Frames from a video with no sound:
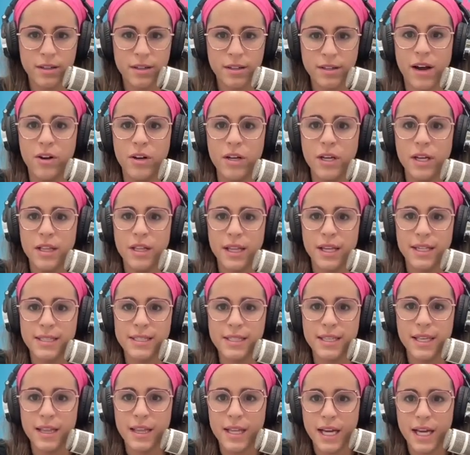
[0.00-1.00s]
Yeah. Let's
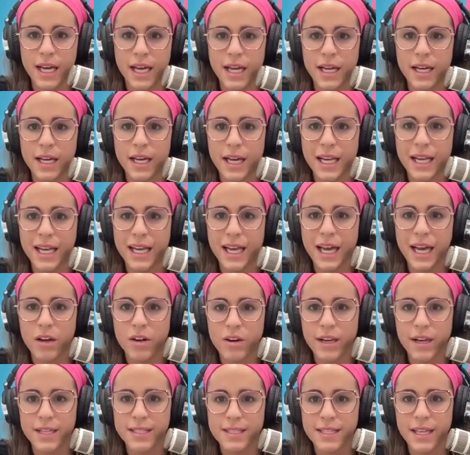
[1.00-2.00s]
see I don't
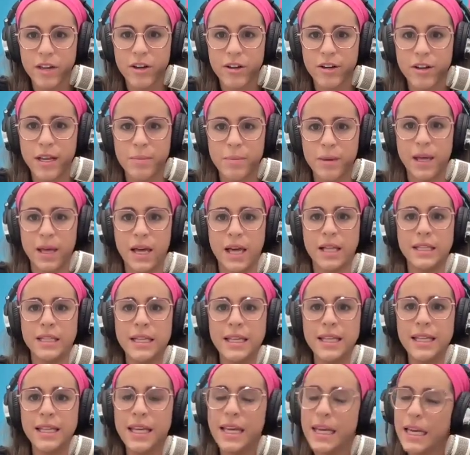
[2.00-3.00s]
know how to say your name.
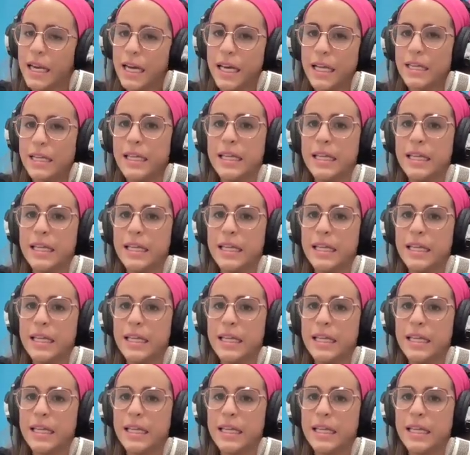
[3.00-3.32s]
Khalili?